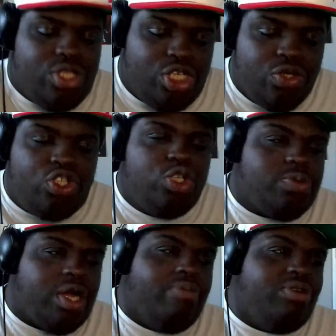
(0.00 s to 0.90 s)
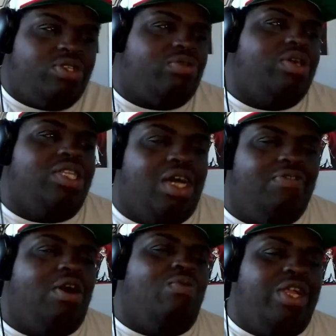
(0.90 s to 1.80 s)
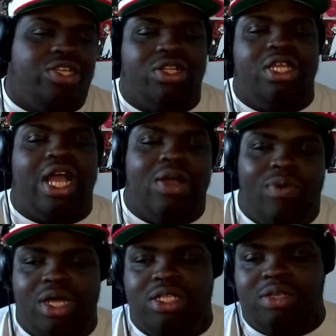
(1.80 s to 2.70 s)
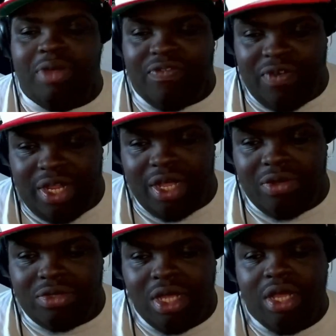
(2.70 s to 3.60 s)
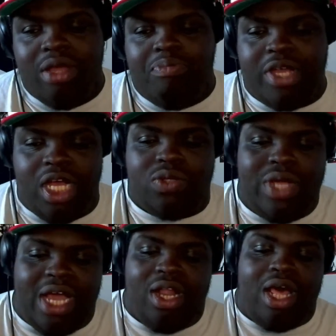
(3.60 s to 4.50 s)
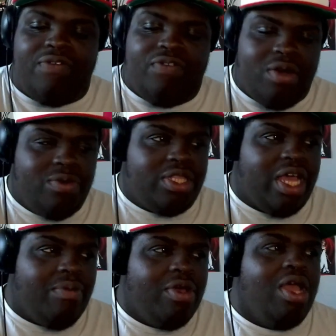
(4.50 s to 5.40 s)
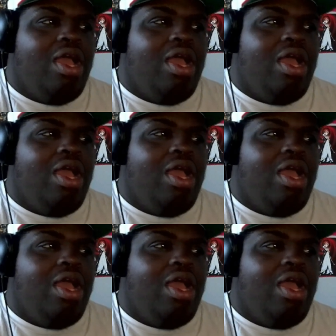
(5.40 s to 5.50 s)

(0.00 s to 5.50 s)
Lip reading: YouTuber humble stories of originally I wanted to make videos because we had a lot of fun with them.